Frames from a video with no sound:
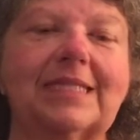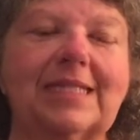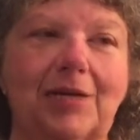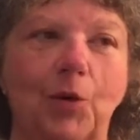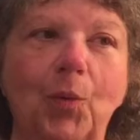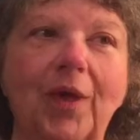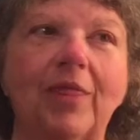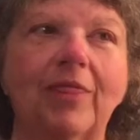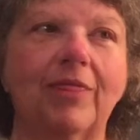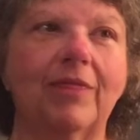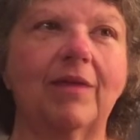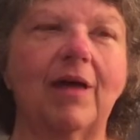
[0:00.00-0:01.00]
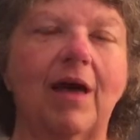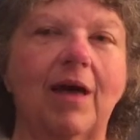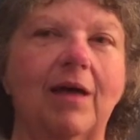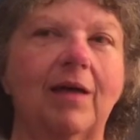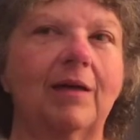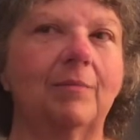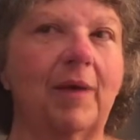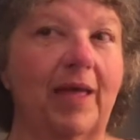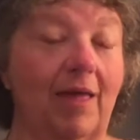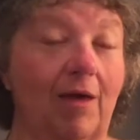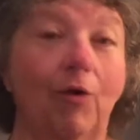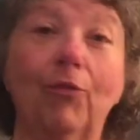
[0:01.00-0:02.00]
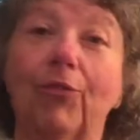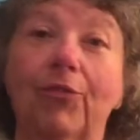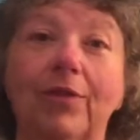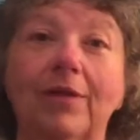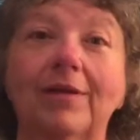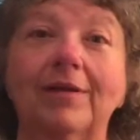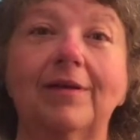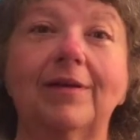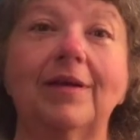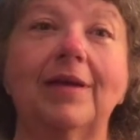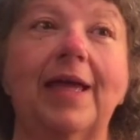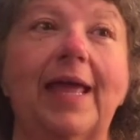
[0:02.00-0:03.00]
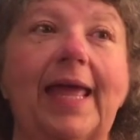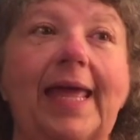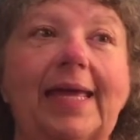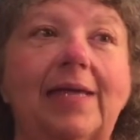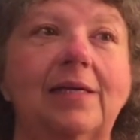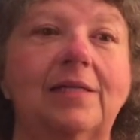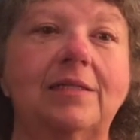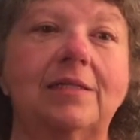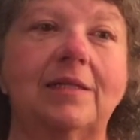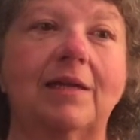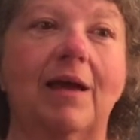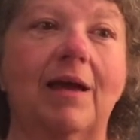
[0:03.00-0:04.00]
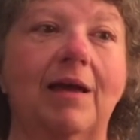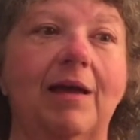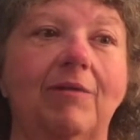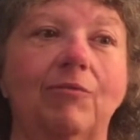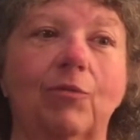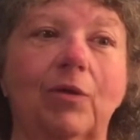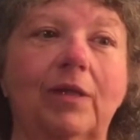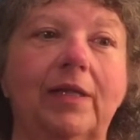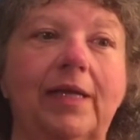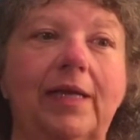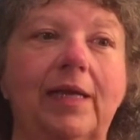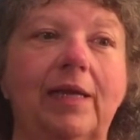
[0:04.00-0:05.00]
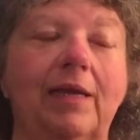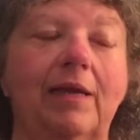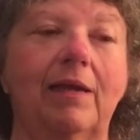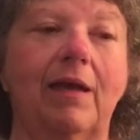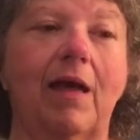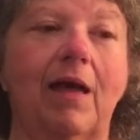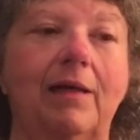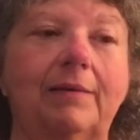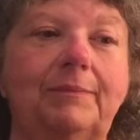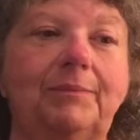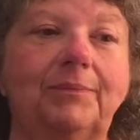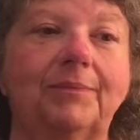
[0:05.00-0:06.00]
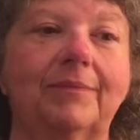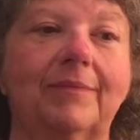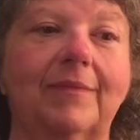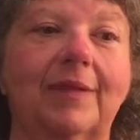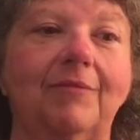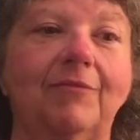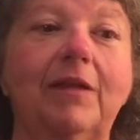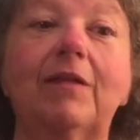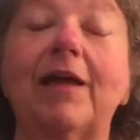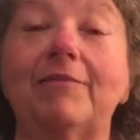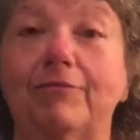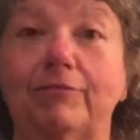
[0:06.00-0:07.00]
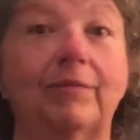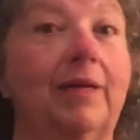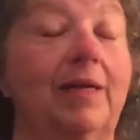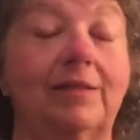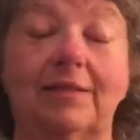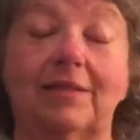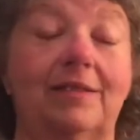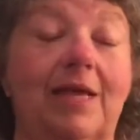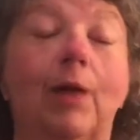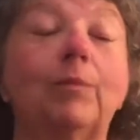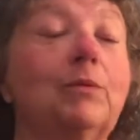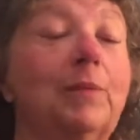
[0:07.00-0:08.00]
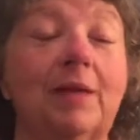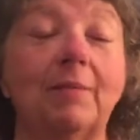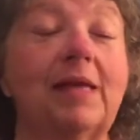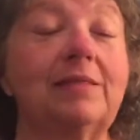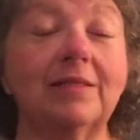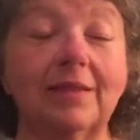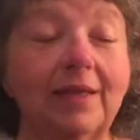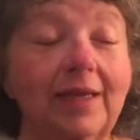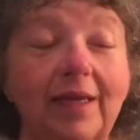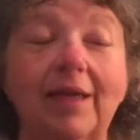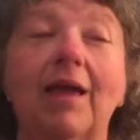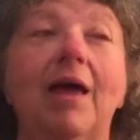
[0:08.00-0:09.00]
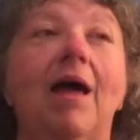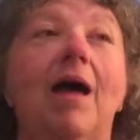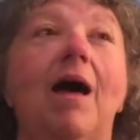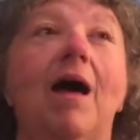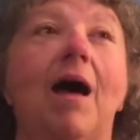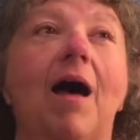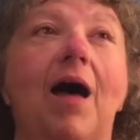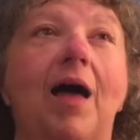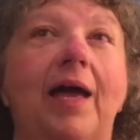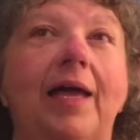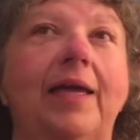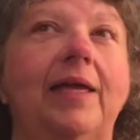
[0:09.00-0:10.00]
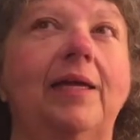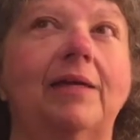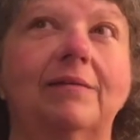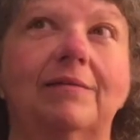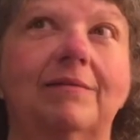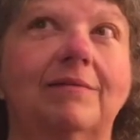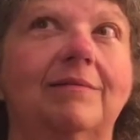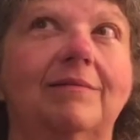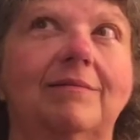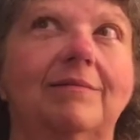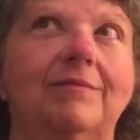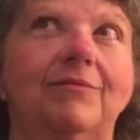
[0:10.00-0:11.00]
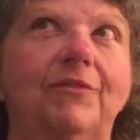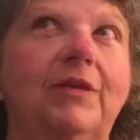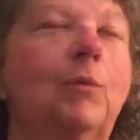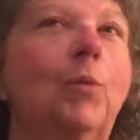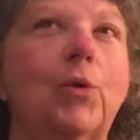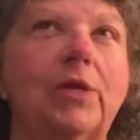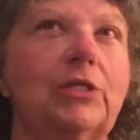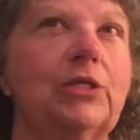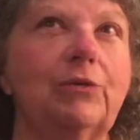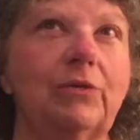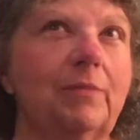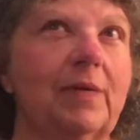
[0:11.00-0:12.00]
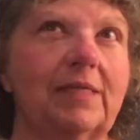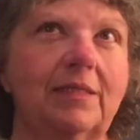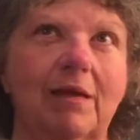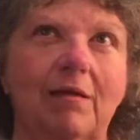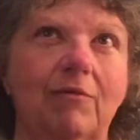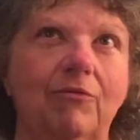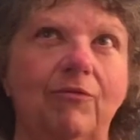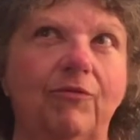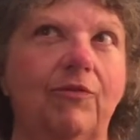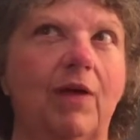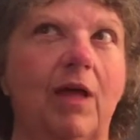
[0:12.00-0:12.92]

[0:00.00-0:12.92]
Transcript: deal with, my health, and I really feel it's helped me immensely. I feel more in tune to myself,